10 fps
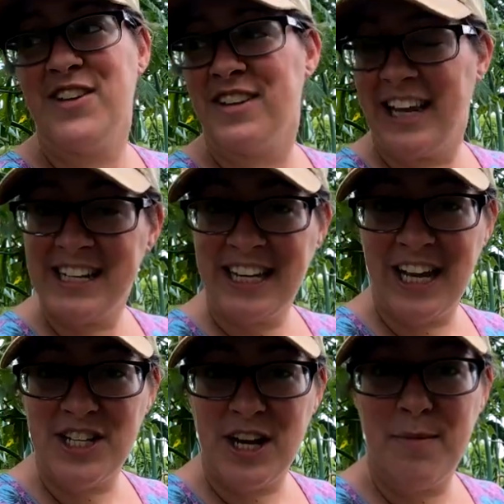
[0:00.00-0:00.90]
And if you'd like to
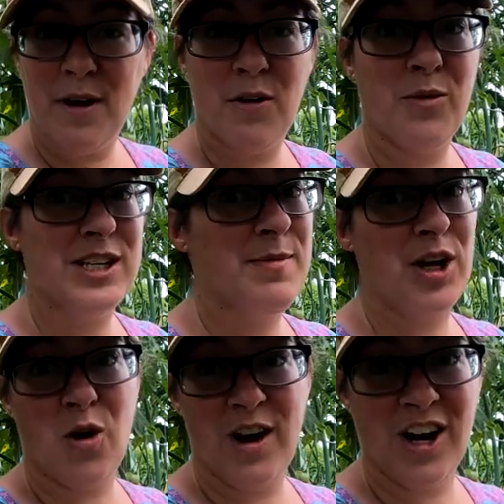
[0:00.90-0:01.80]
catch up on what's
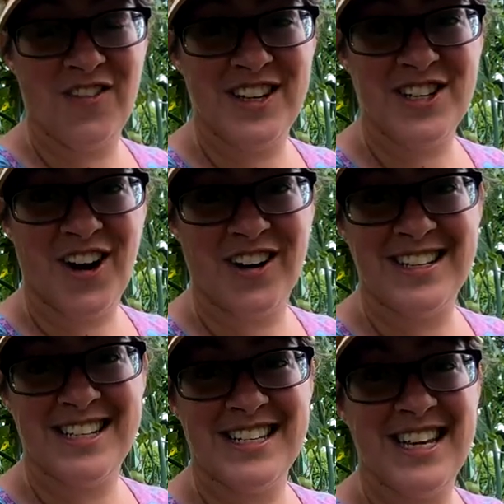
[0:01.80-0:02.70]
been going on this
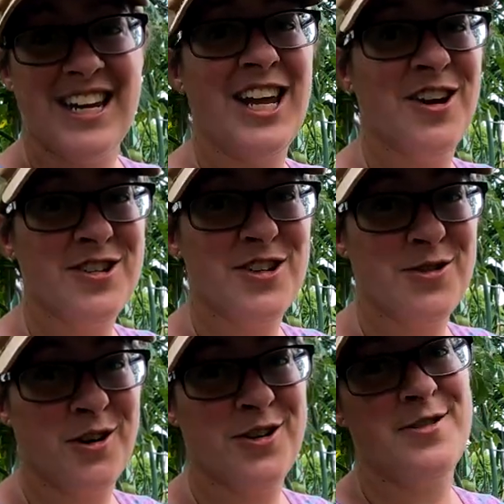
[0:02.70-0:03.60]
garden season, here's the
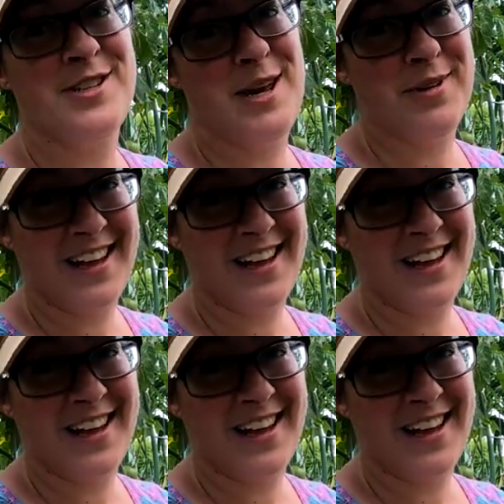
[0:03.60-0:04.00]
Tour Tuesday